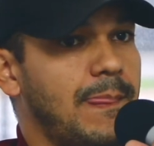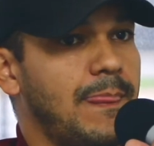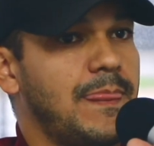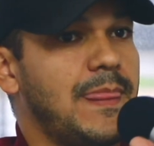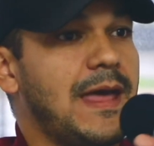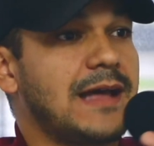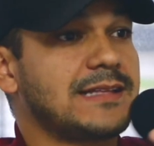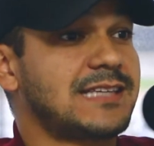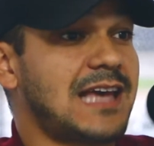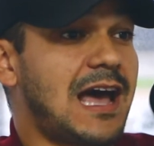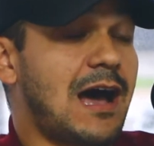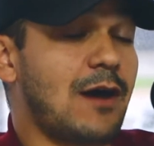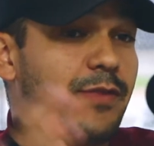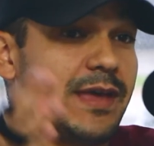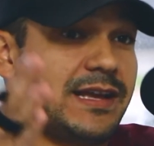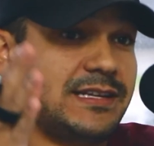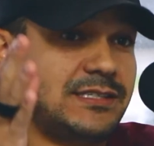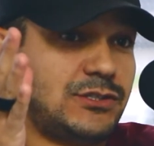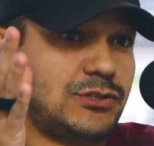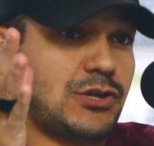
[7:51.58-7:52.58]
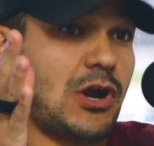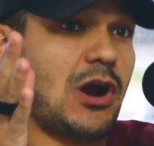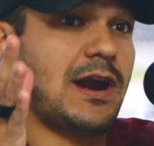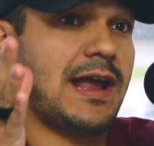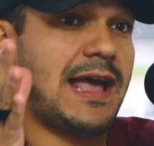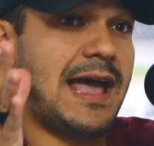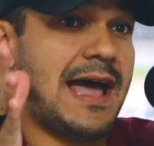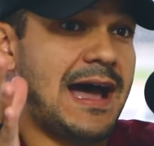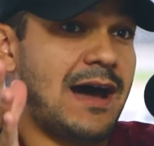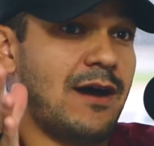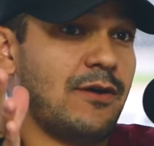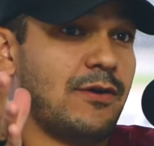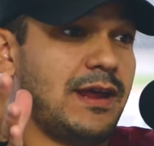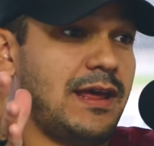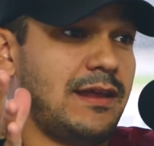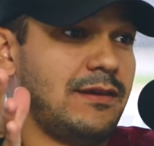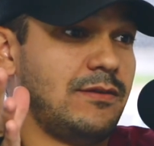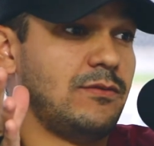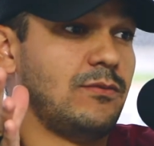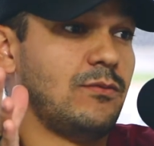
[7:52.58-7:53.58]
that's how they start out,
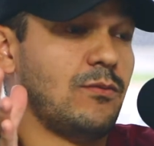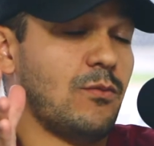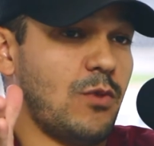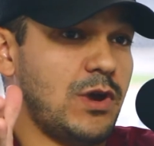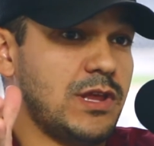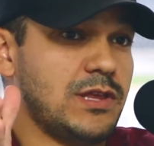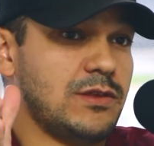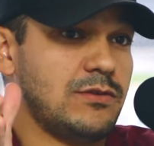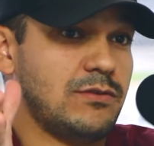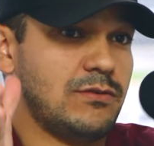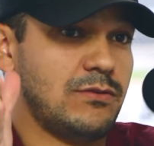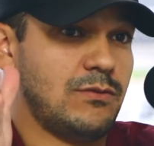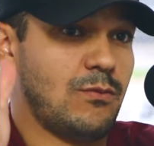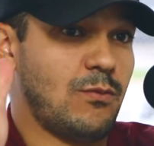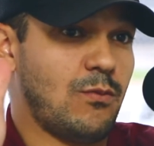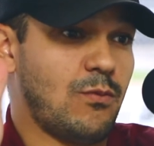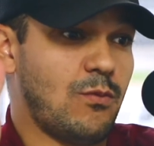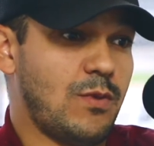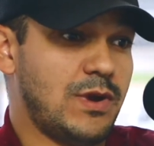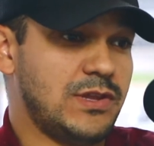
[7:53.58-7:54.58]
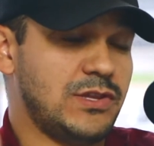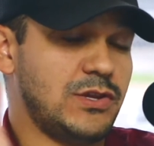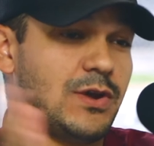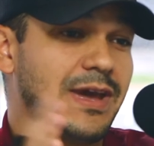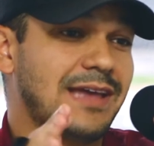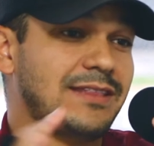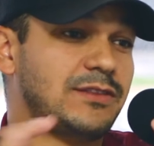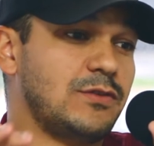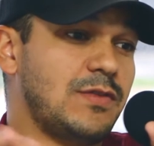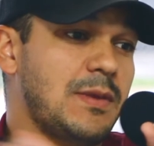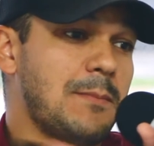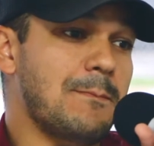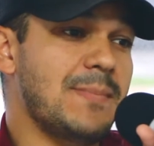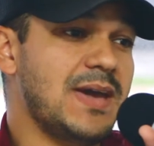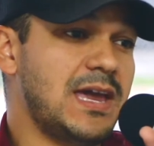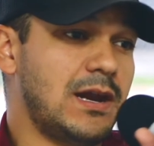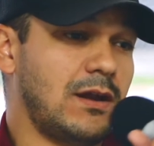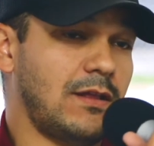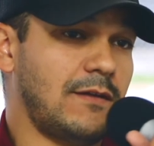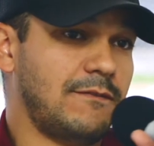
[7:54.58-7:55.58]
and when you get to the
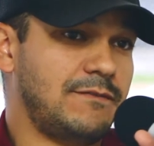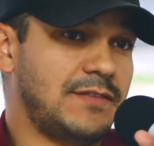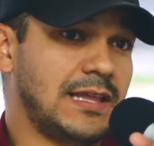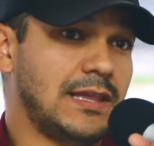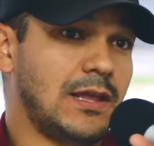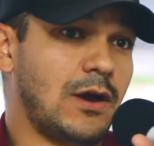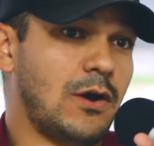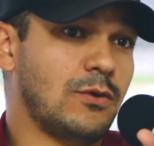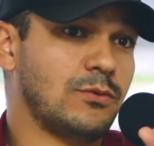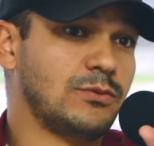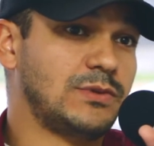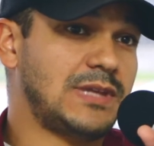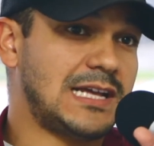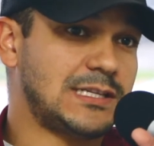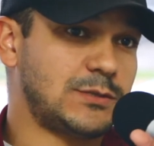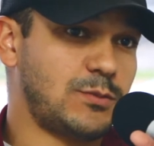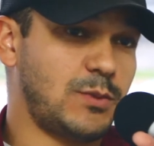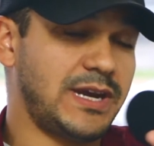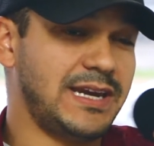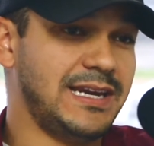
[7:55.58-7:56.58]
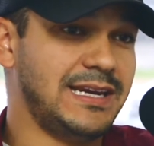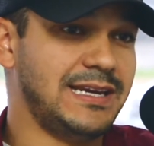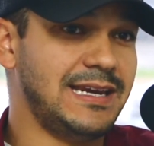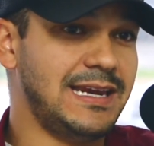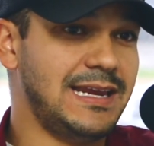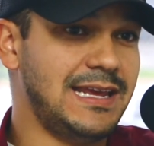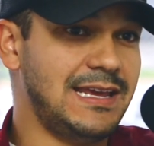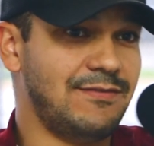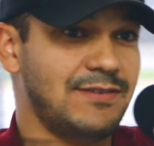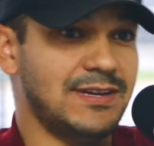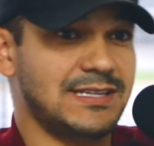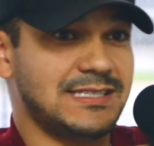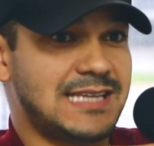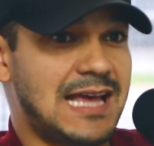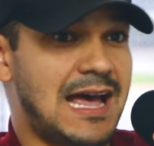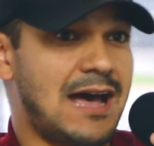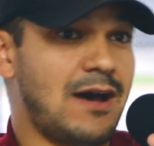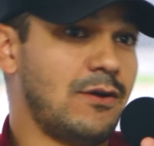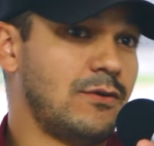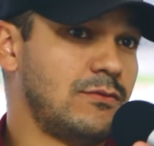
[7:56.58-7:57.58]
middle of the loan, that's when it evens
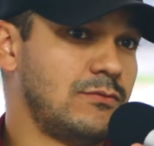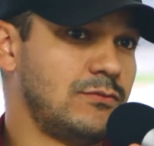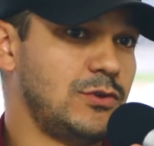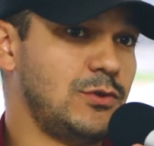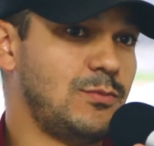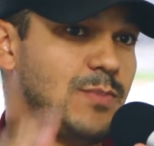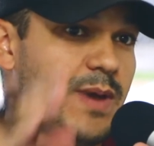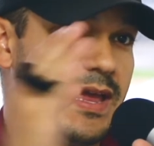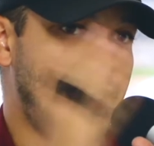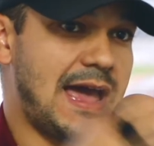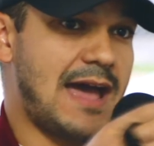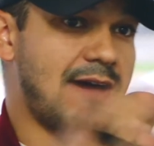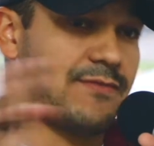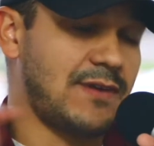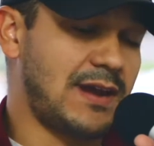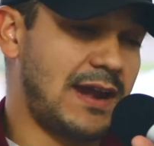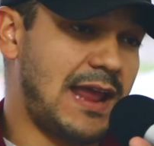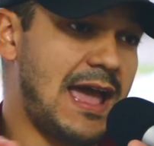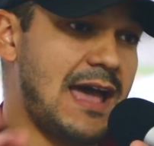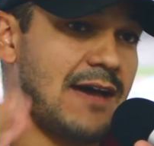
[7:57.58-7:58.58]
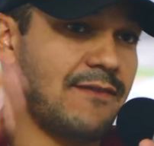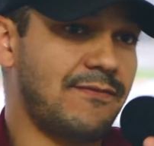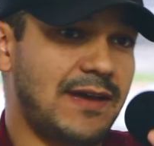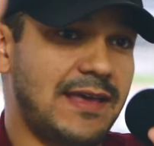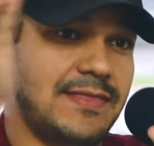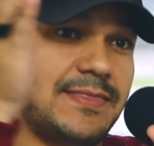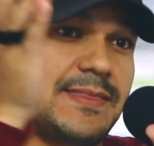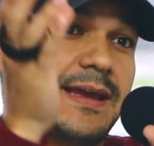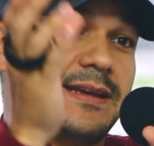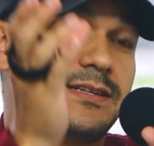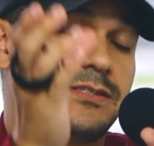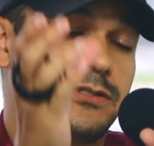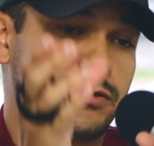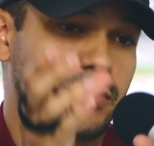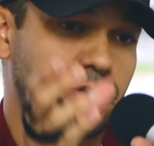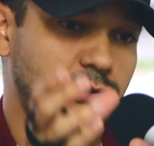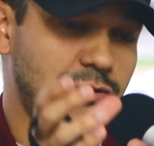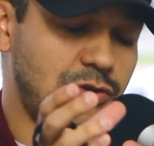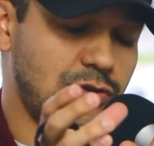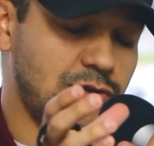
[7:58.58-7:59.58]
out. You pay half and half, and then
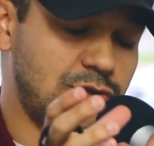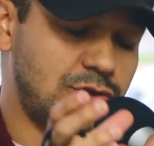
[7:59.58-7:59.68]
you